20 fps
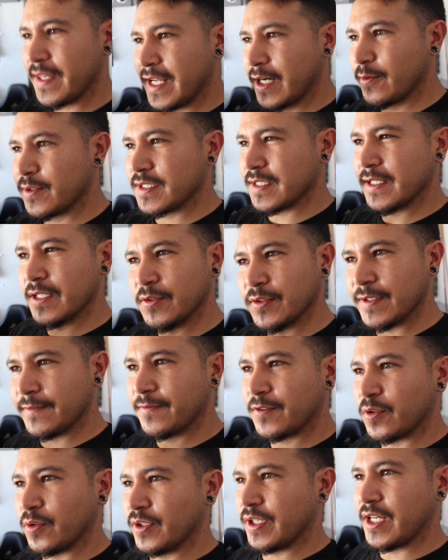that it was a little
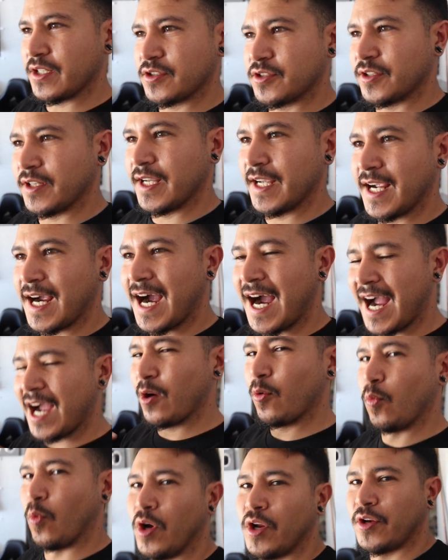difficult yesterday, I
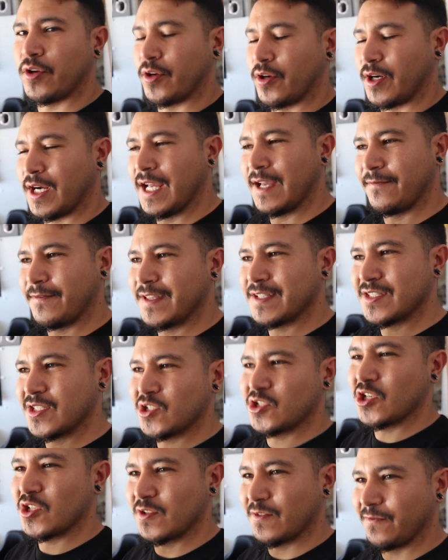wonder if this is
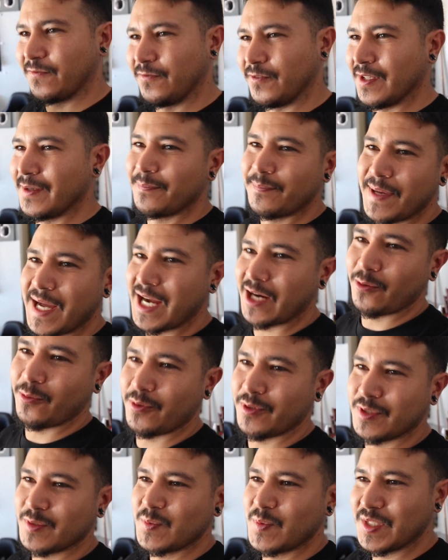just flipped
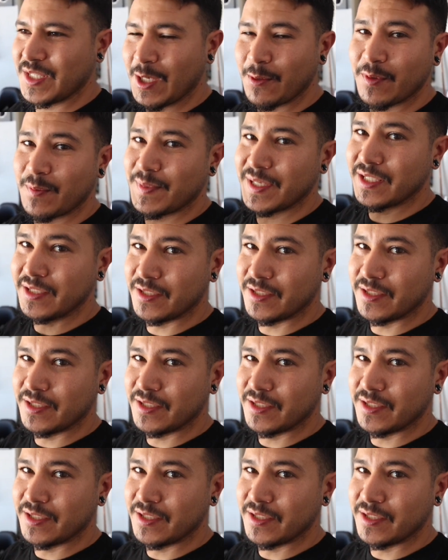backwards, but that would be